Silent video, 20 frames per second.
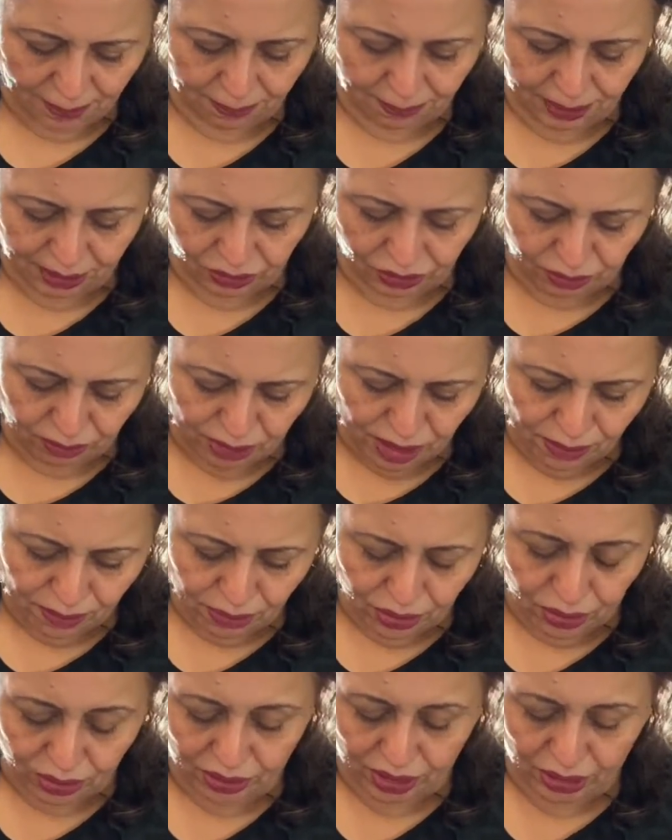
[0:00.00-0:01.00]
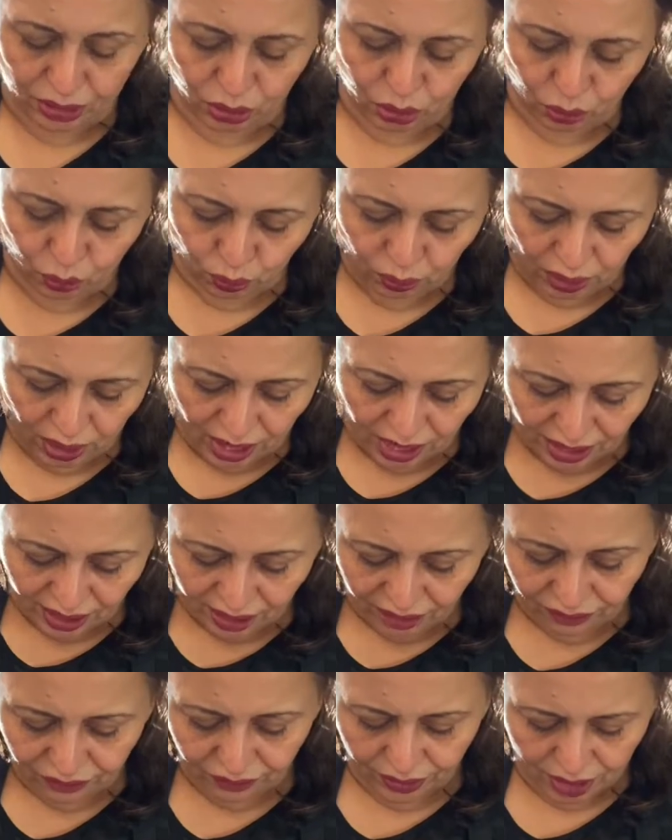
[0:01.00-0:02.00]
But remember that you will
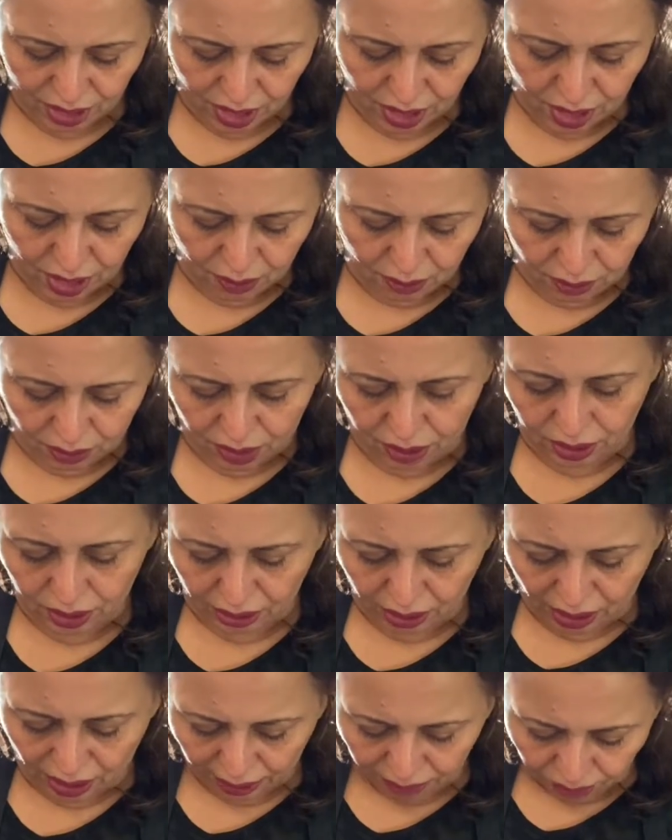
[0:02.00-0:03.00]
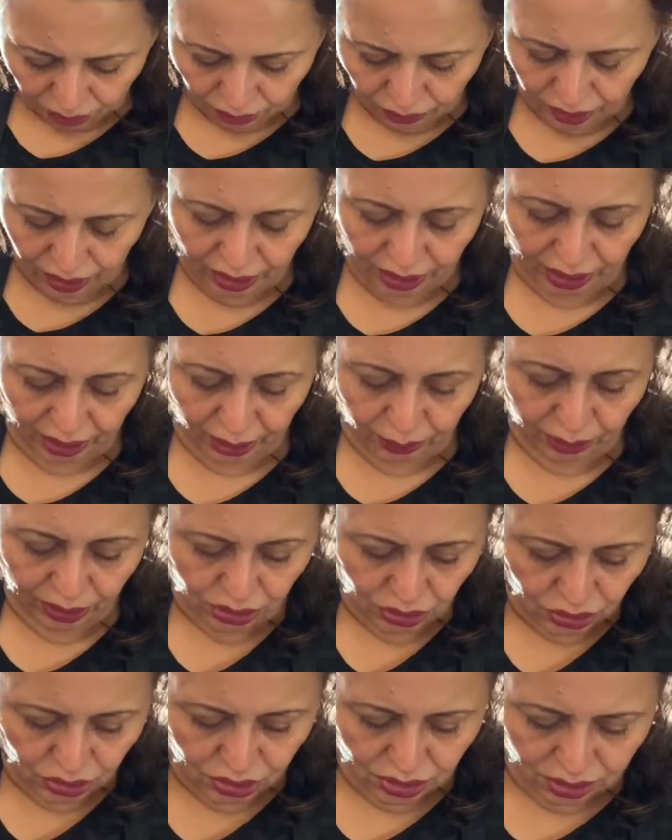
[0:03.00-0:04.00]
have a lot more liquid
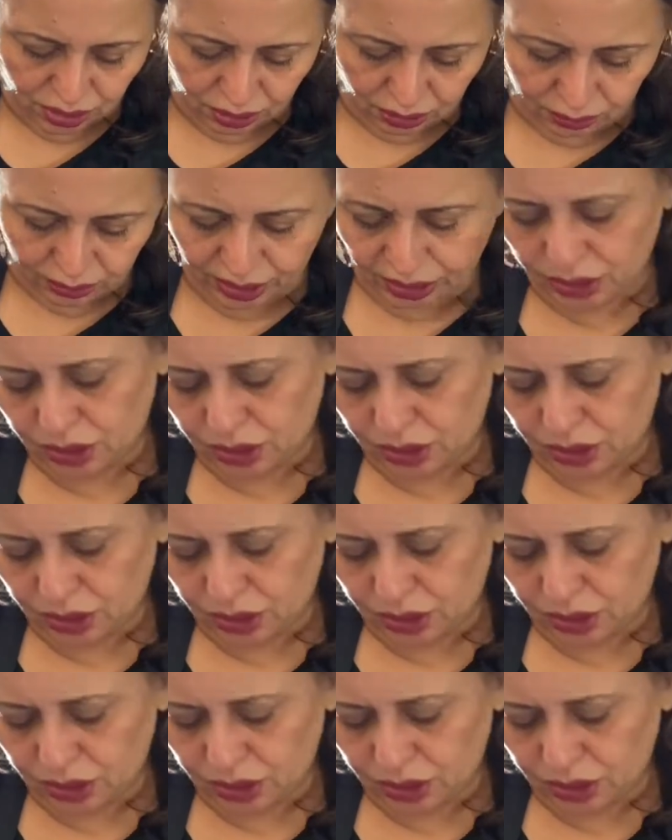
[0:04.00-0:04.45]
to deal with.